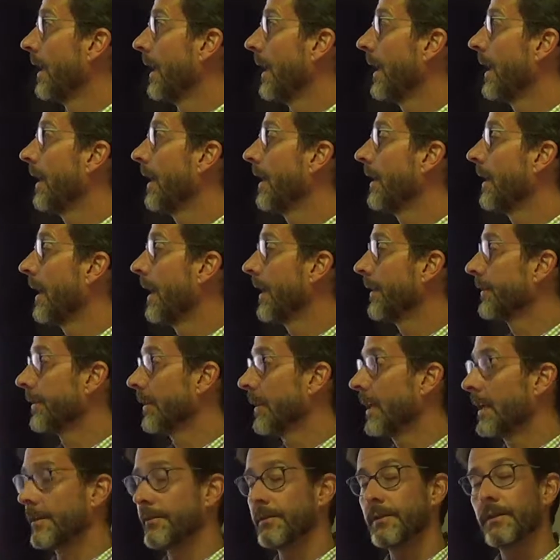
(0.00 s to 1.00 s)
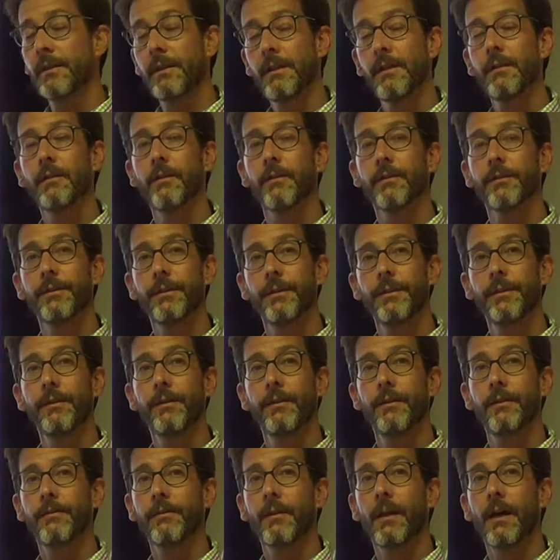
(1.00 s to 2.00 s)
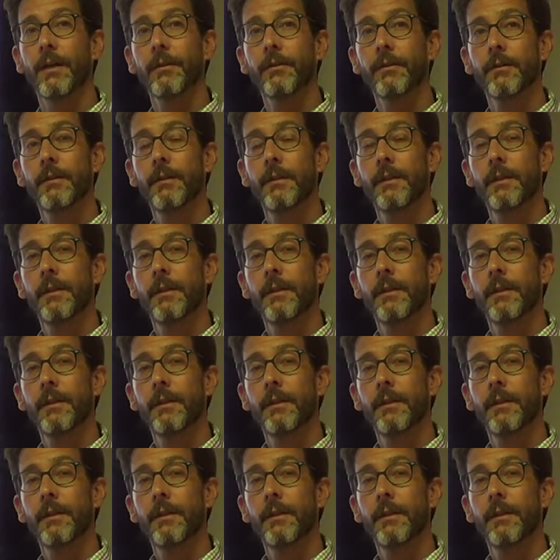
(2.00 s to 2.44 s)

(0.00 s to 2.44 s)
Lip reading: has a lot of skills. This is the father.